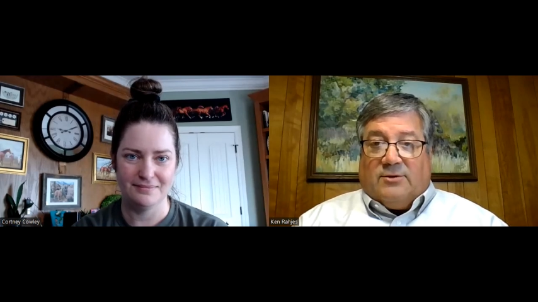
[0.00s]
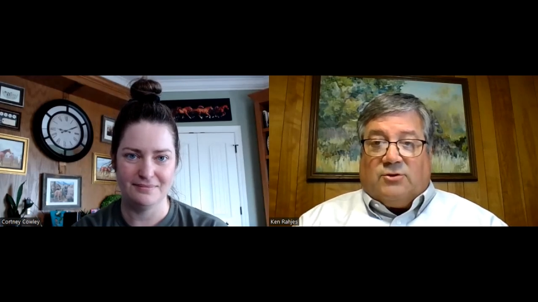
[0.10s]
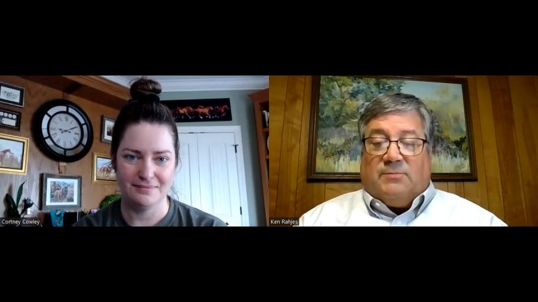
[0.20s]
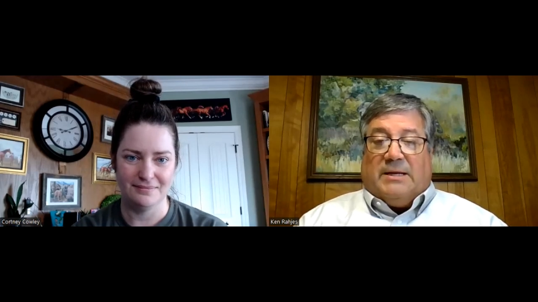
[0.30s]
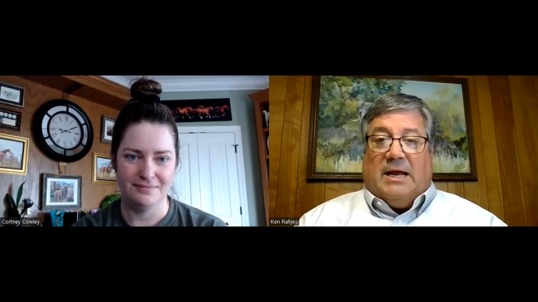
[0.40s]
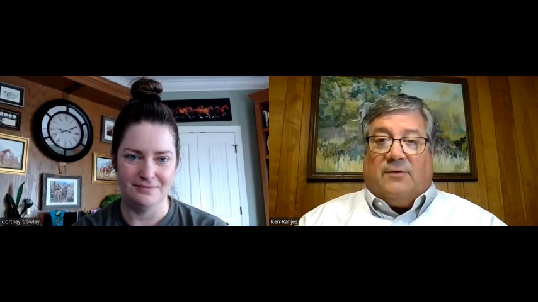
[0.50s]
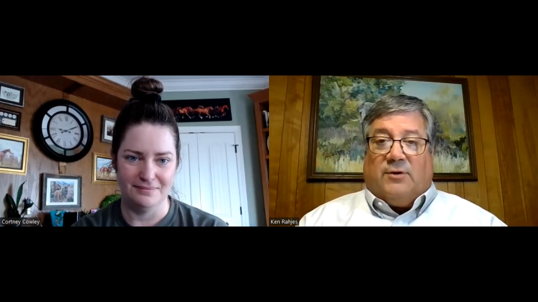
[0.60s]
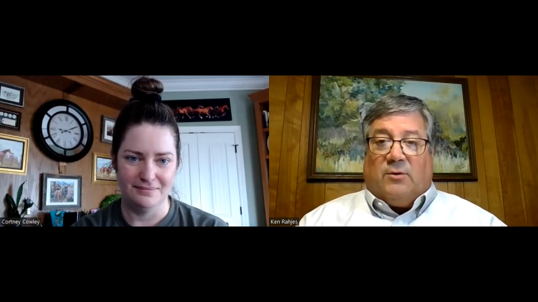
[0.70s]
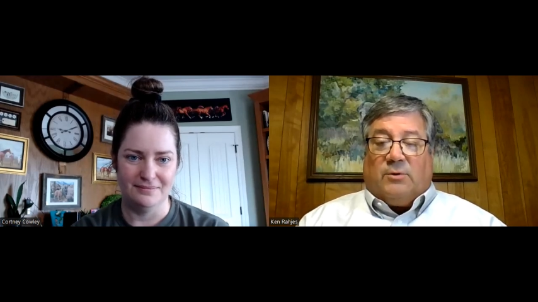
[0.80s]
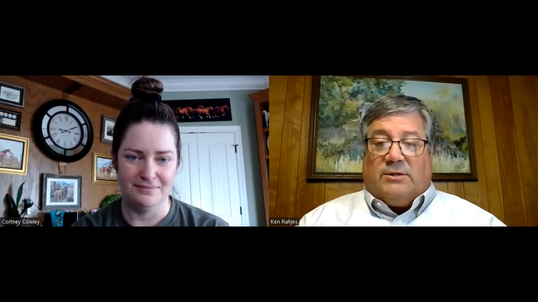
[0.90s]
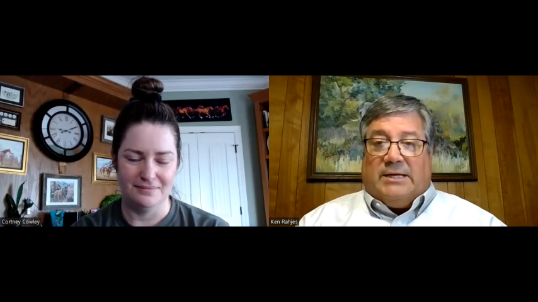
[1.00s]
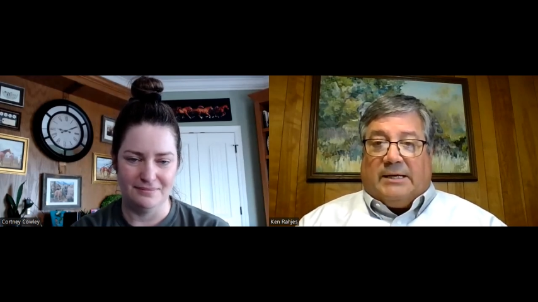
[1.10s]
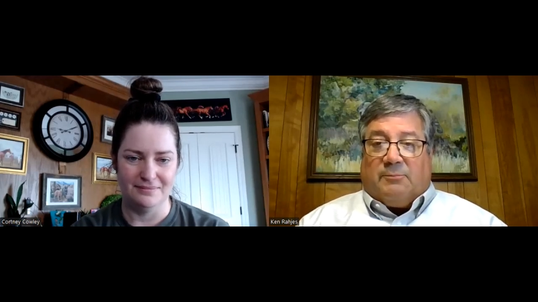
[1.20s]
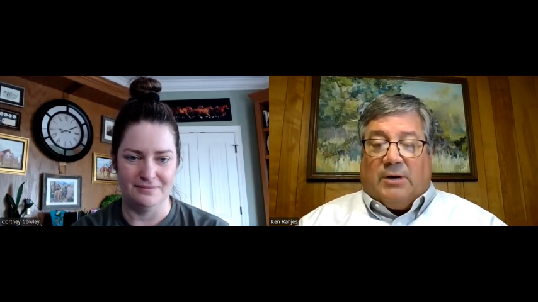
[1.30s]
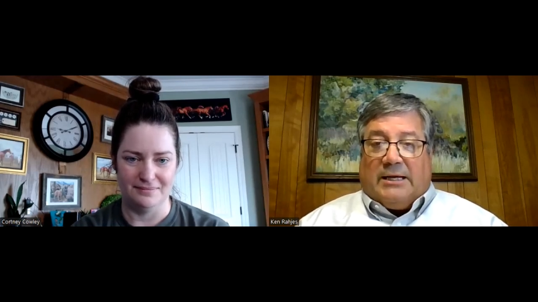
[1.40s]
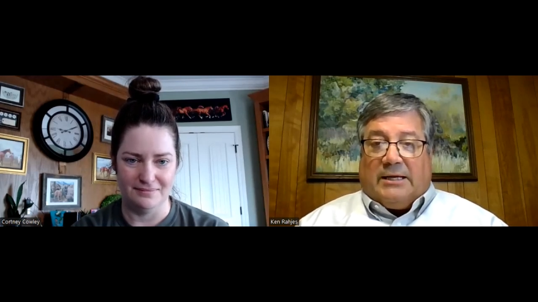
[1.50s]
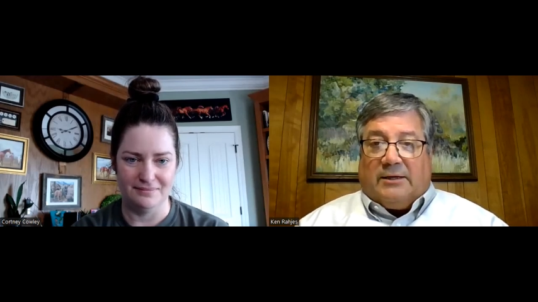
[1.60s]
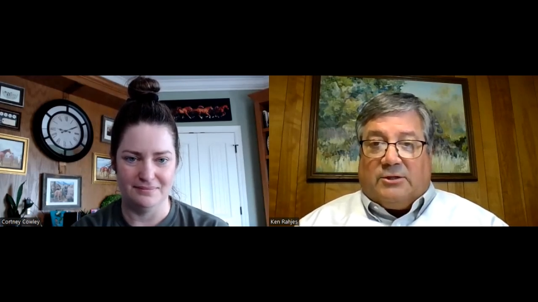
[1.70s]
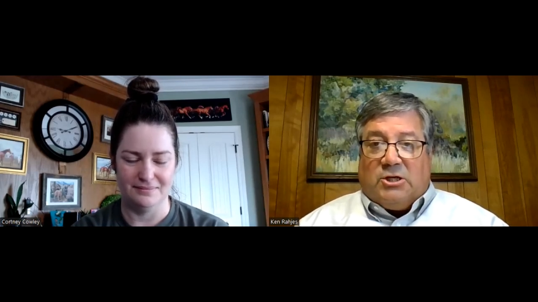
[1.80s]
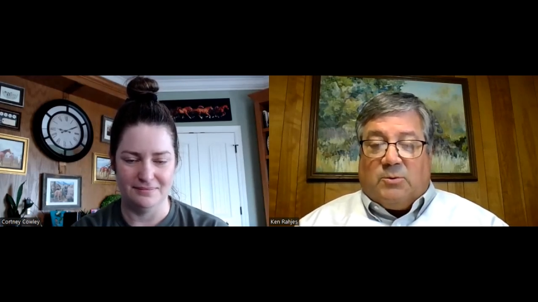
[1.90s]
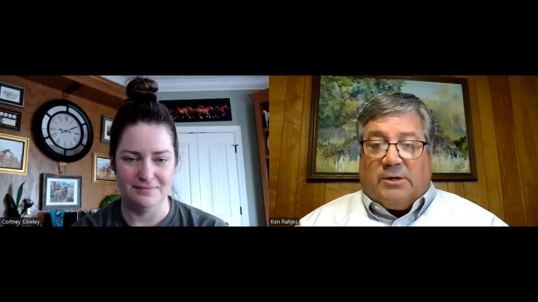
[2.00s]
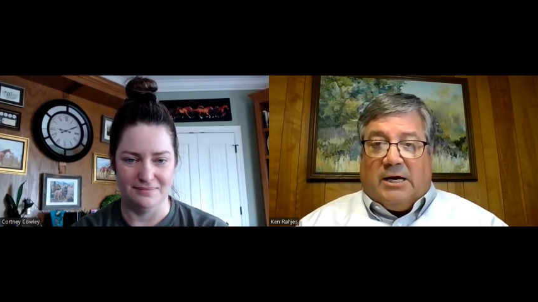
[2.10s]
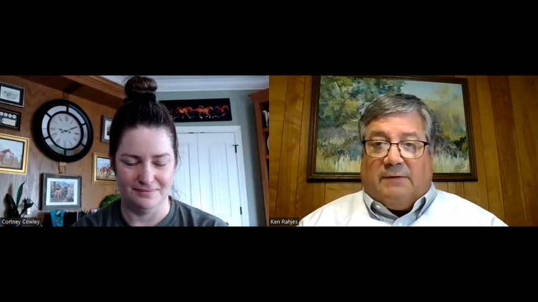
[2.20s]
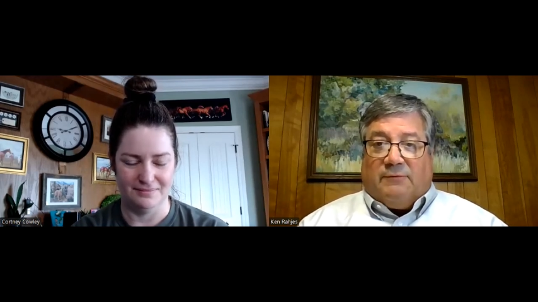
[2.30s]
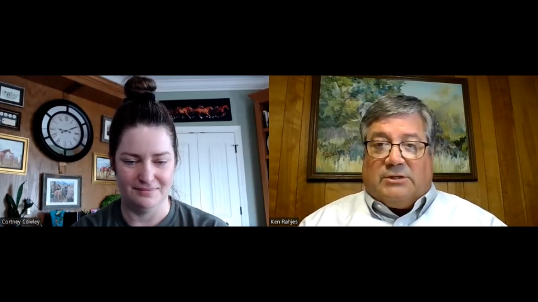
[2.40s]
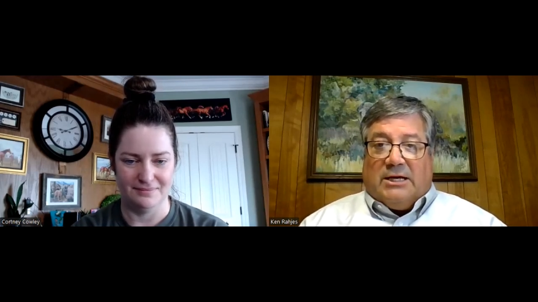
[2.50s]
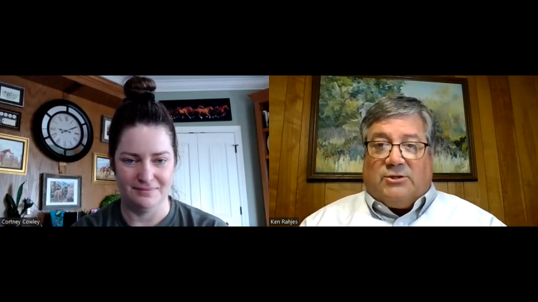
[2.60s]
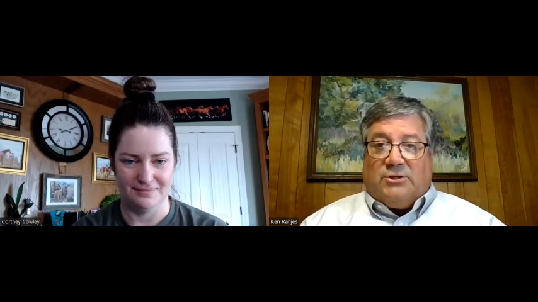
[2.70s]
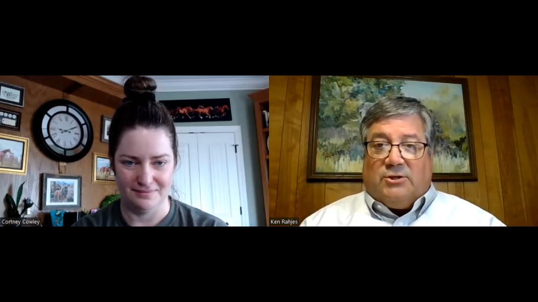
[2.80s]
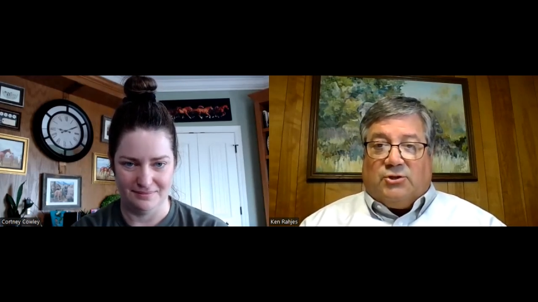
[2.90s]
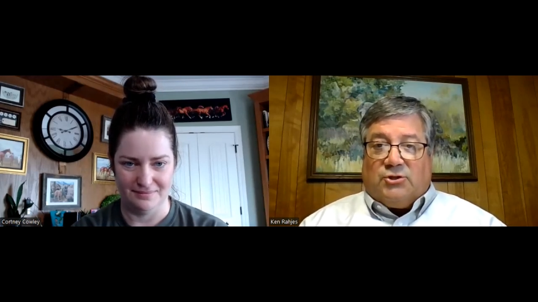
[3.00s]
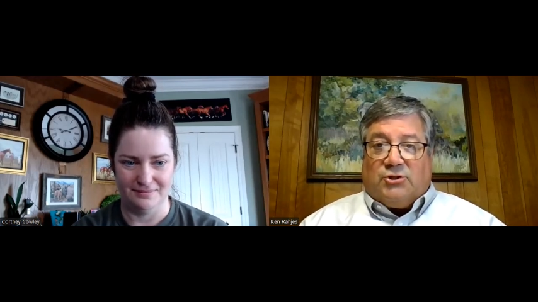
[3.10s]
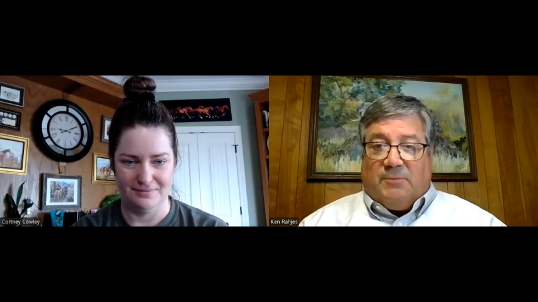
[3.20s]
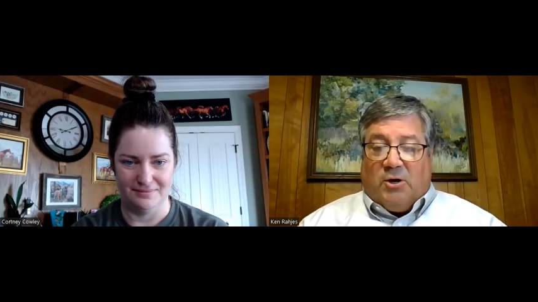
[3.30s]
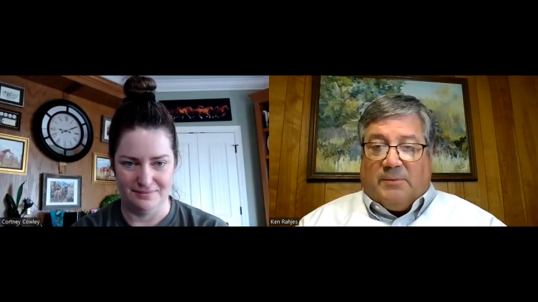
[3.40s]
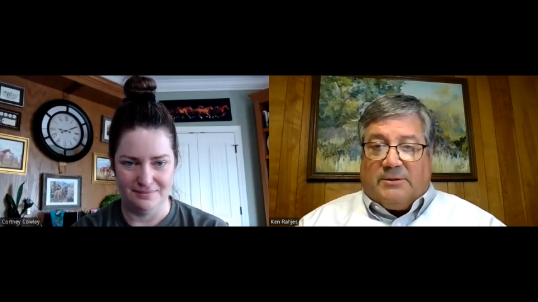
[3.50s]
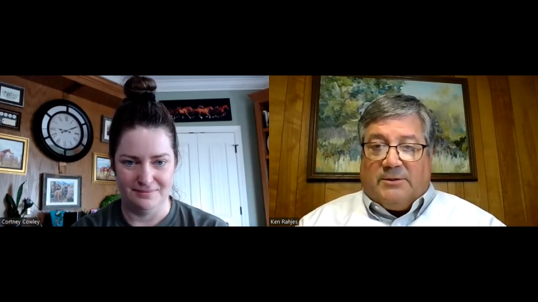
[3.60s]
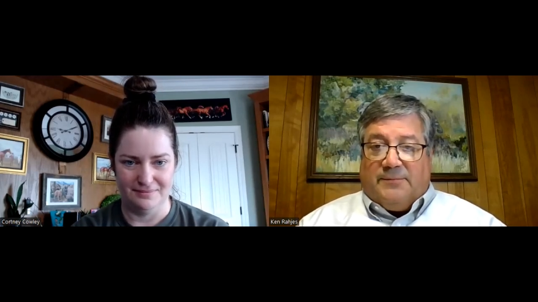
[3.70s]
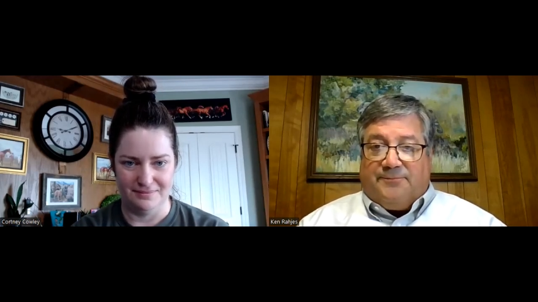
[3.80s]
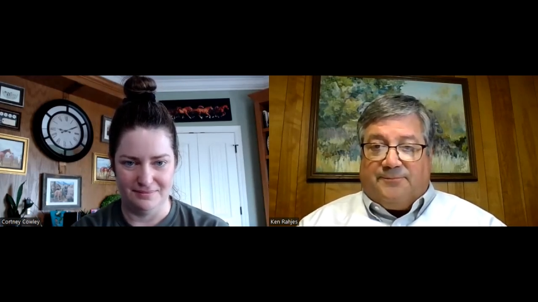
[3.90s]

Speaker 1: has been out there. We're going to take a break and continue our conversation in just a moment.